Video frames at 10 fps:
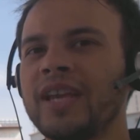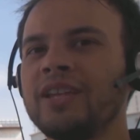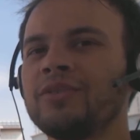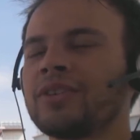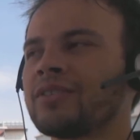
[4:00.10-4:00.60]

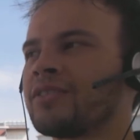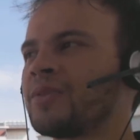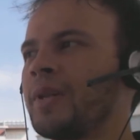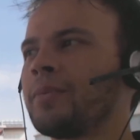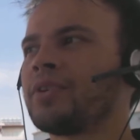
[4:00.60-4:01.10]
day. You can
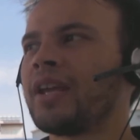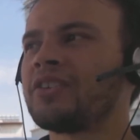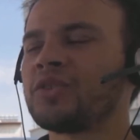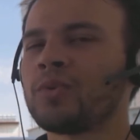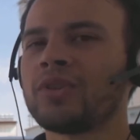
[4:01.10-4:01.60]
split up your
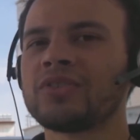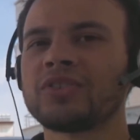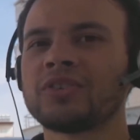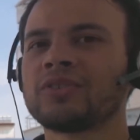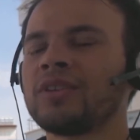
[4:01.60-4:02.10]
day as you want.
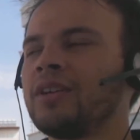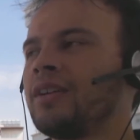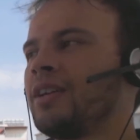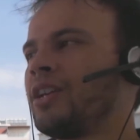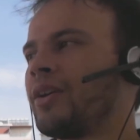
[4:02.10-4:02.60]
So
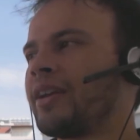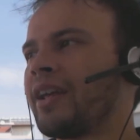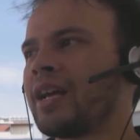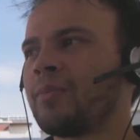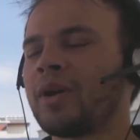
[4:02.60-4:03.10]
you know, I
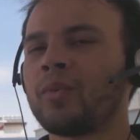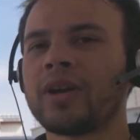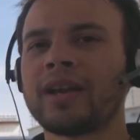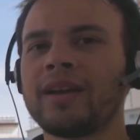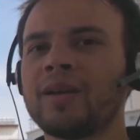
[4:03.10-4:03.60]
get up, I
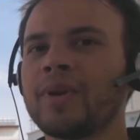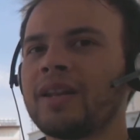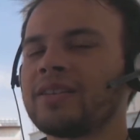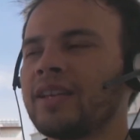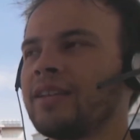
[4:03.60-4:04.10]
work out, I
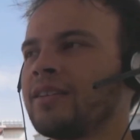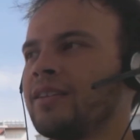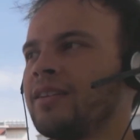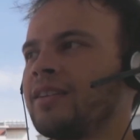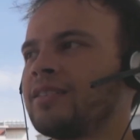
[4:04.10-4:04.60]
meditate.
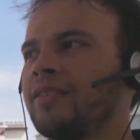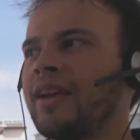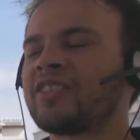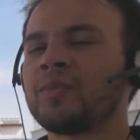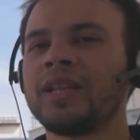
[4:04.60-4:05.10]
Instead
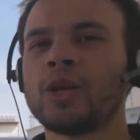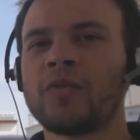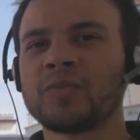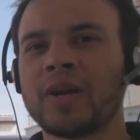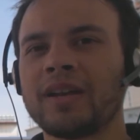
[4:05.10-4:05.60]
of having to be in the
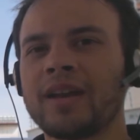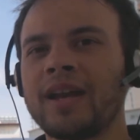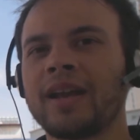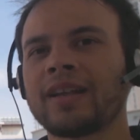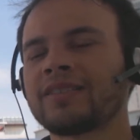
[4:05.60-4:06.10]
office by
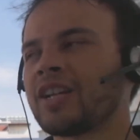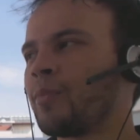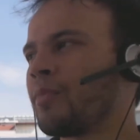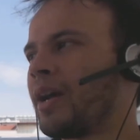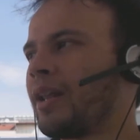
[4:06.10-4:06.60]
nine, I can
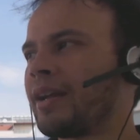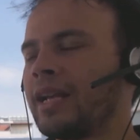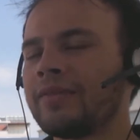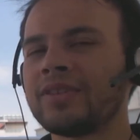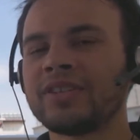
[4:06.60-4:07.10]
start by like
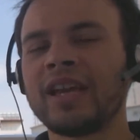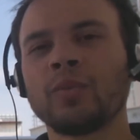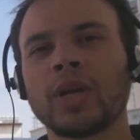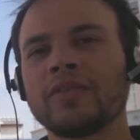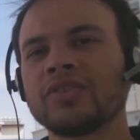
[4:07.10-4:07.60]
11,
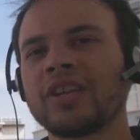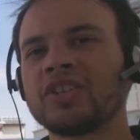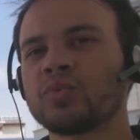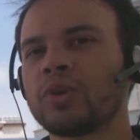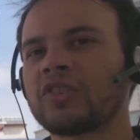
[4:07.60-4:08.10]
10, whatever
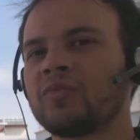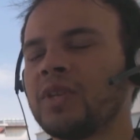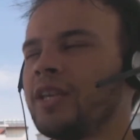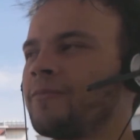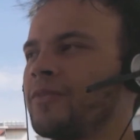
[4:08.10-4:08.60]
schedule works for
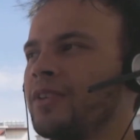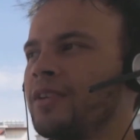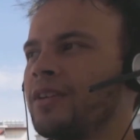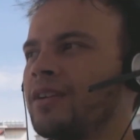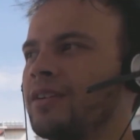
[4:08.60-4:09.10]
me.
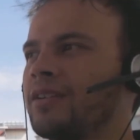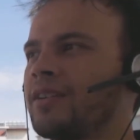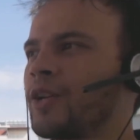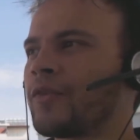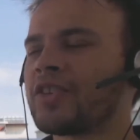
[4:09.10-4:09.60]

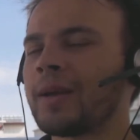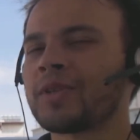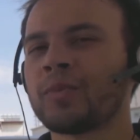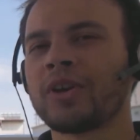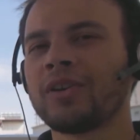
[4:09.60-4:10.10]
Uh, and
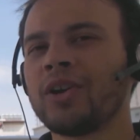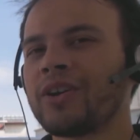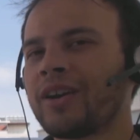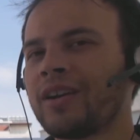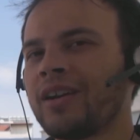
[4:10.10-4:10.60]
oftentimes I work
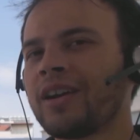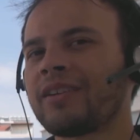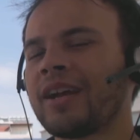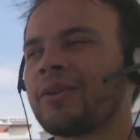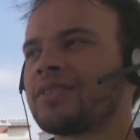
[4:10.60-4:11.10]
longer,
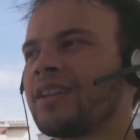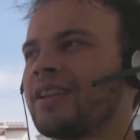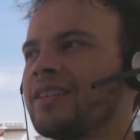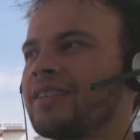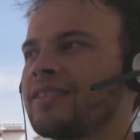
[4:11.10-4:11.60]
harder hours than
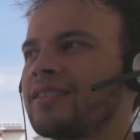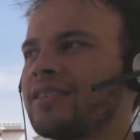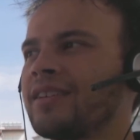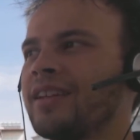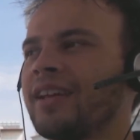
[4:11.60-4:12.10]
I did
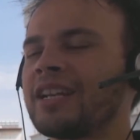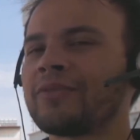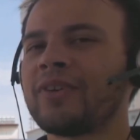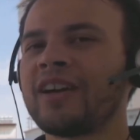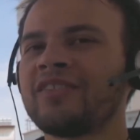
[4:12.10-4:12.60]
uh, in nine
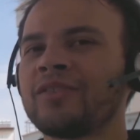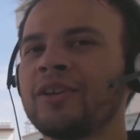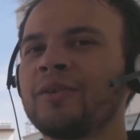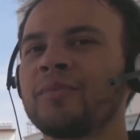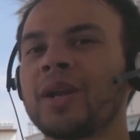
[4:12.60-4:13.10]
to five,
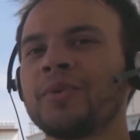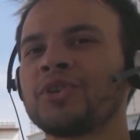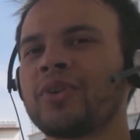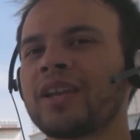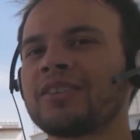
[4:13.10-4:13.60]
but I'm
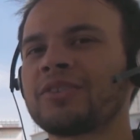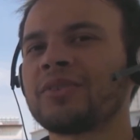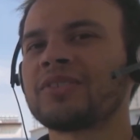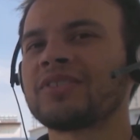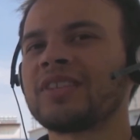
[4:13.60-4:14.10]
enjoying it,
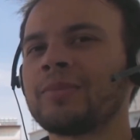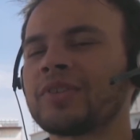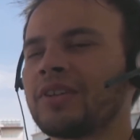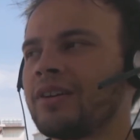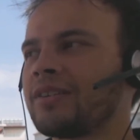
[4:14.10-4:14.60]
so it doesn't
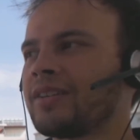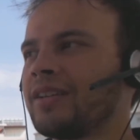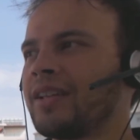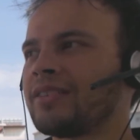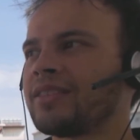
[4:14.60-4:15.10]
seem as hard,
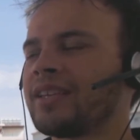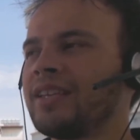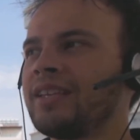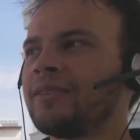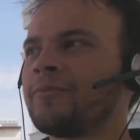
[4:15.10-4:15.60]
and that's the
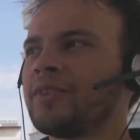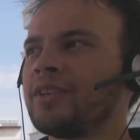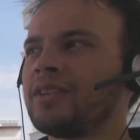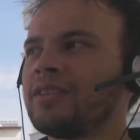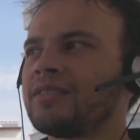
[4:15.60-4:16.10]
key
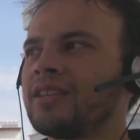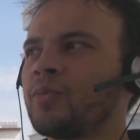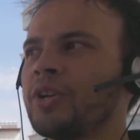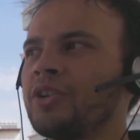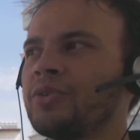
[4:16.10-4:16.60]
is
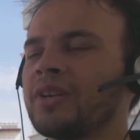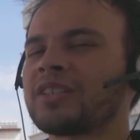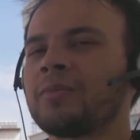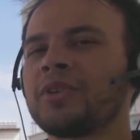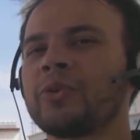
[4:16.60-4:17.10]
that when you're
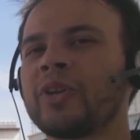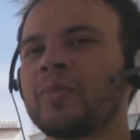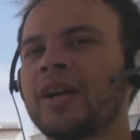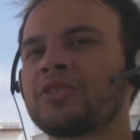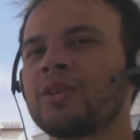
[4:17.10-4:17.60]
doing something you're
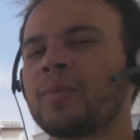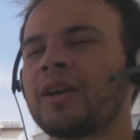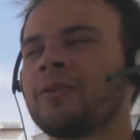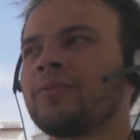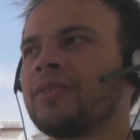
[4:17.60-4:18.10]
really passionate
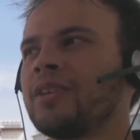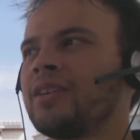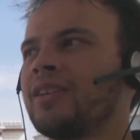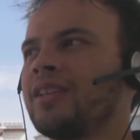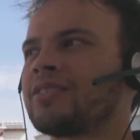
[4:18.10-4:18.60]
about,
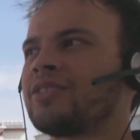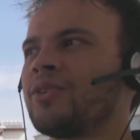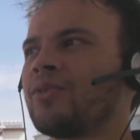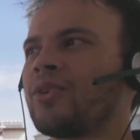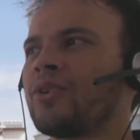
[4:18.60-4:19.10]
it's
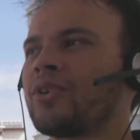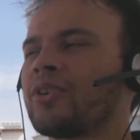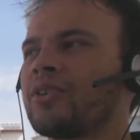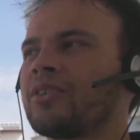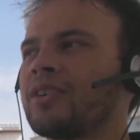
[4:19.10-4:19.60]
no
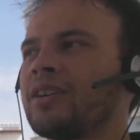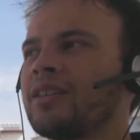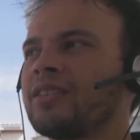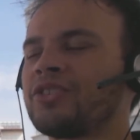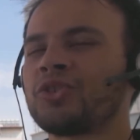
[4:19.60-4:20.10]
longer
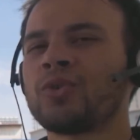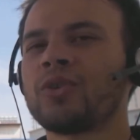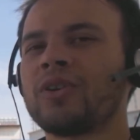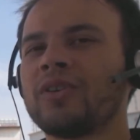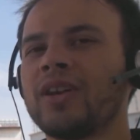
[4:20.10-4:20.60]
uh, this
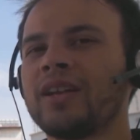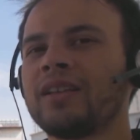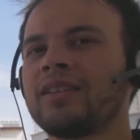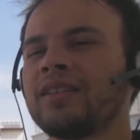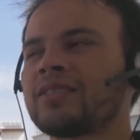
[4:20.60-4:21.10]
chore
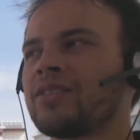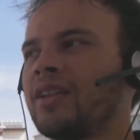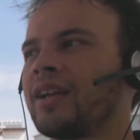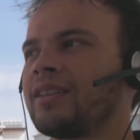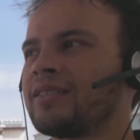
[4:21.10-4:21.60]
and it's
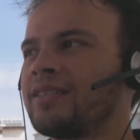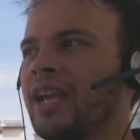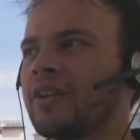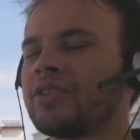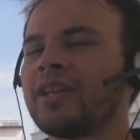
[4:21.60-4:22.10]
not like this
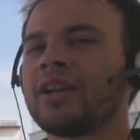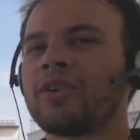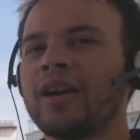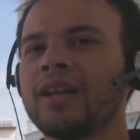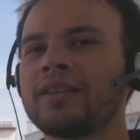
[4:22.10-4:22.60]
day after day
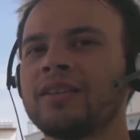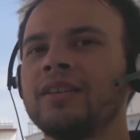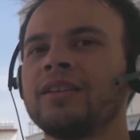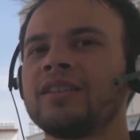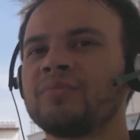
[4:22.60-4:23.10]
grind,
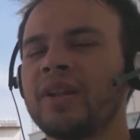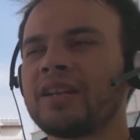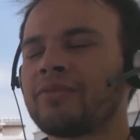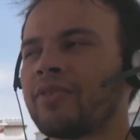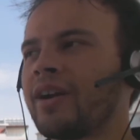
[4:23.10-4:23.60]
this
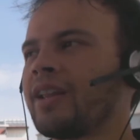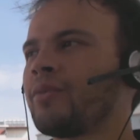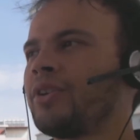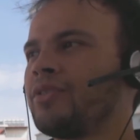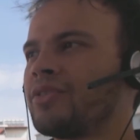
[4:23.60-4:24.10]
Monday to
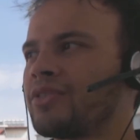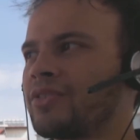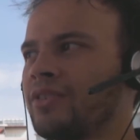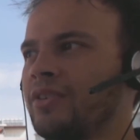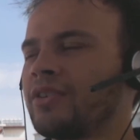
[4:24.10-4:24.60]
Friday where you
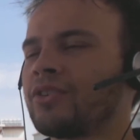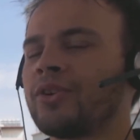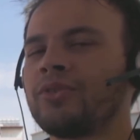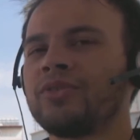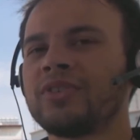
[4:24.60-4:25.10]
just
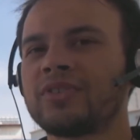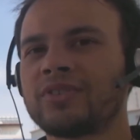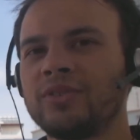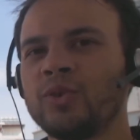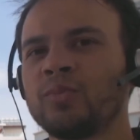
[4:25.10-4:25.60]
go through
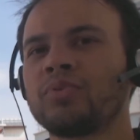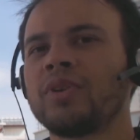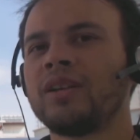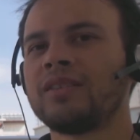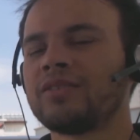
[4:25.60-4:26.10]
this loop
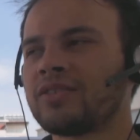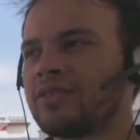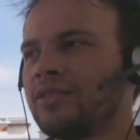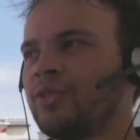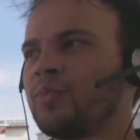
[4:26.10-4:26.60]
and you
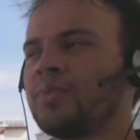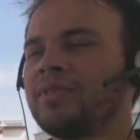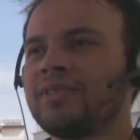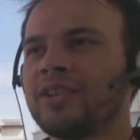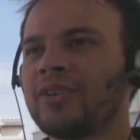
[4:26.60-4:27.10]
just loop
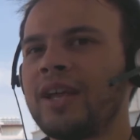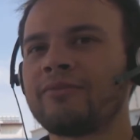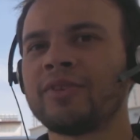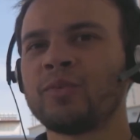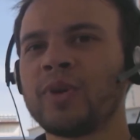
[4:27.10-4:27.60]
you know
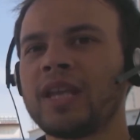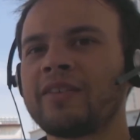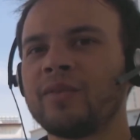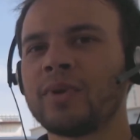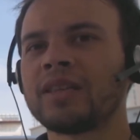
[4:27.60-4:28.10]
every week
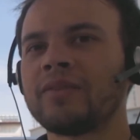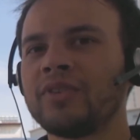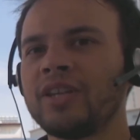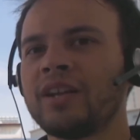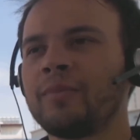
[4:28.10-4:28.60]
every month
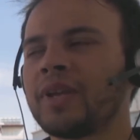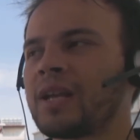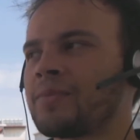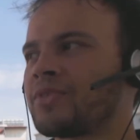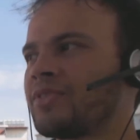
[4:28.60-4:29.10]
every year
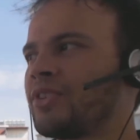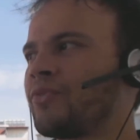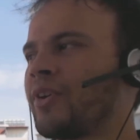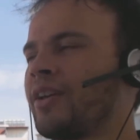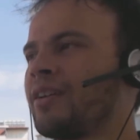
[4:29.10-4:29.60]
becomes
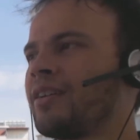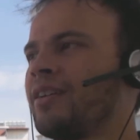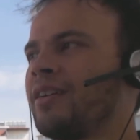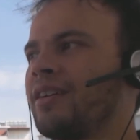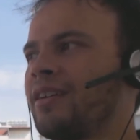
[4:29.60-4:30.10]
this very
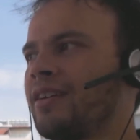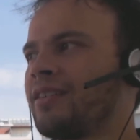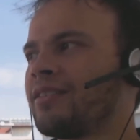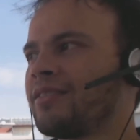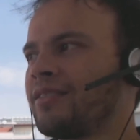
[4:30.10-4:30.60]

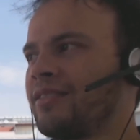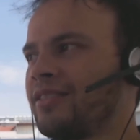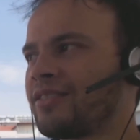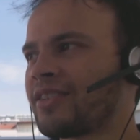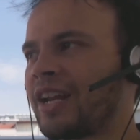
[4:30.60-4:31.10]
uh,
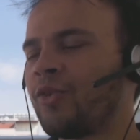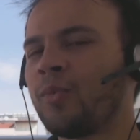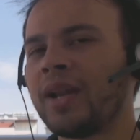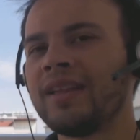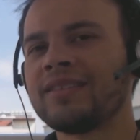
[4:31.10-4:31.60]
it just kind of
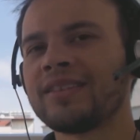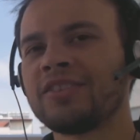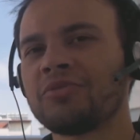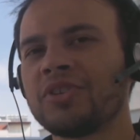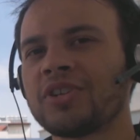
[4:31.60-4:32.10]
all blends
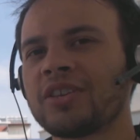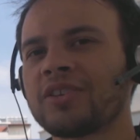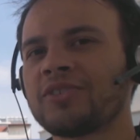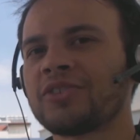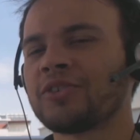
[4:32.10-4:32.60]
into each
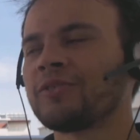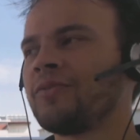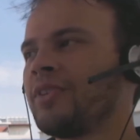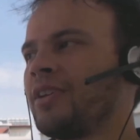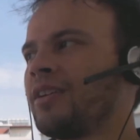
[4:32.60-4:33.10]
other so
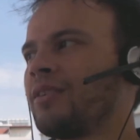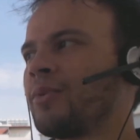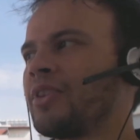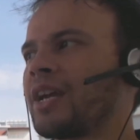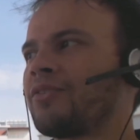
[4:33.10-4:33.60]

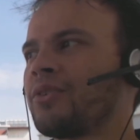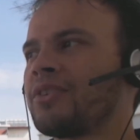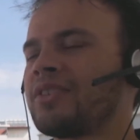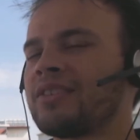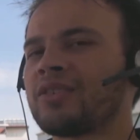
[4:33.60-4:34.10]
one thing i've
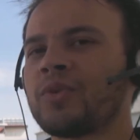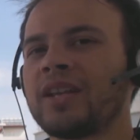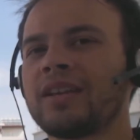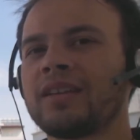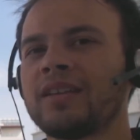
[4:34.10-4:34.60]
noticed since
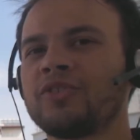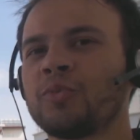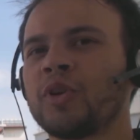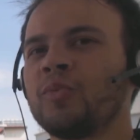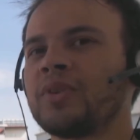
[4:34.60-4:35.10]
quitting and
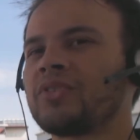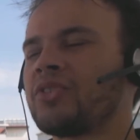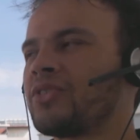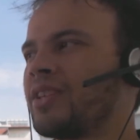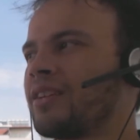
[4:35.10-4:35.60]
doing my own
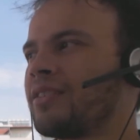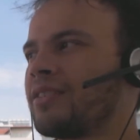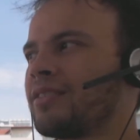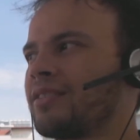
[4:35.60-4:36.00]
business is that